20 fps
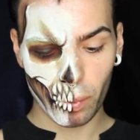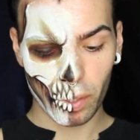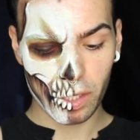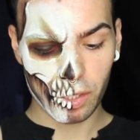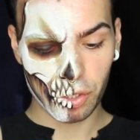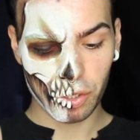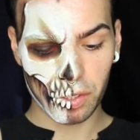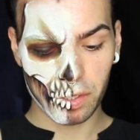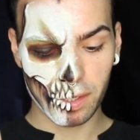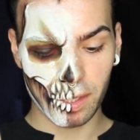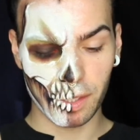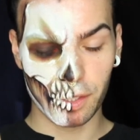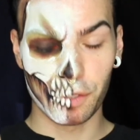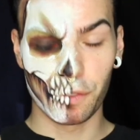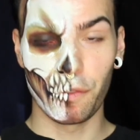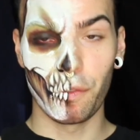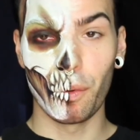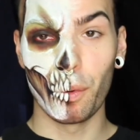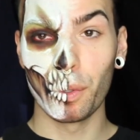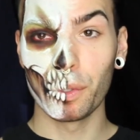reaches its
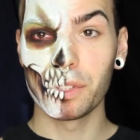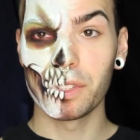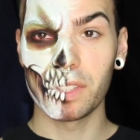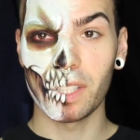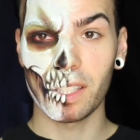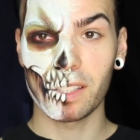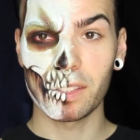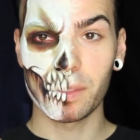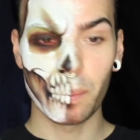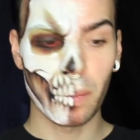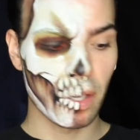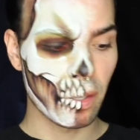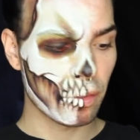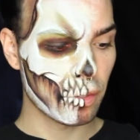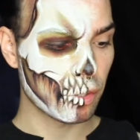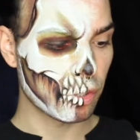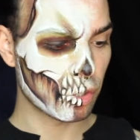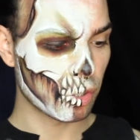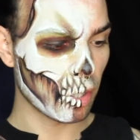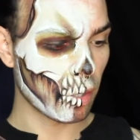full
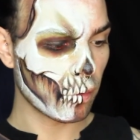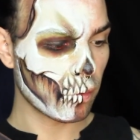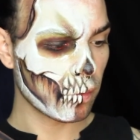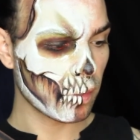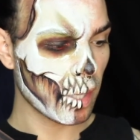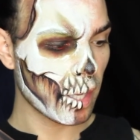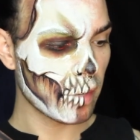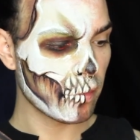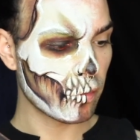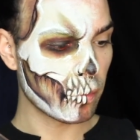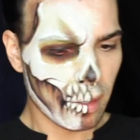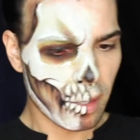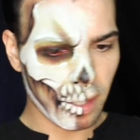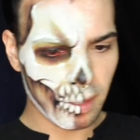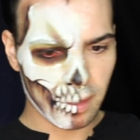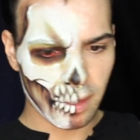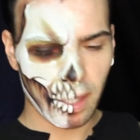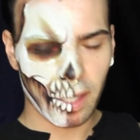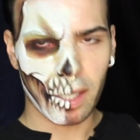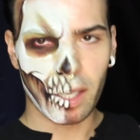6-month shelf life.
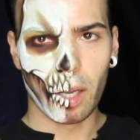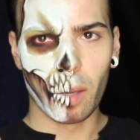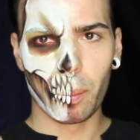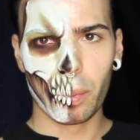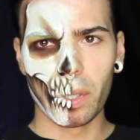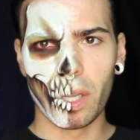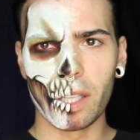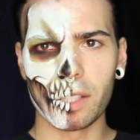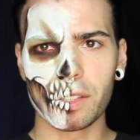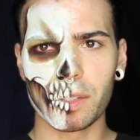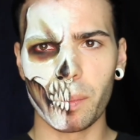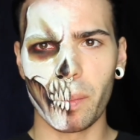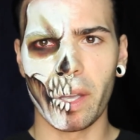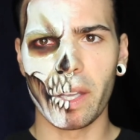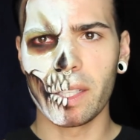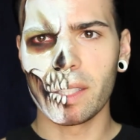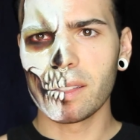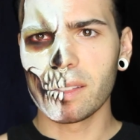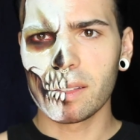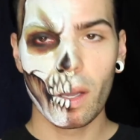That's like a plus
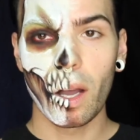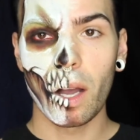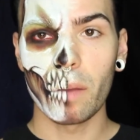minus.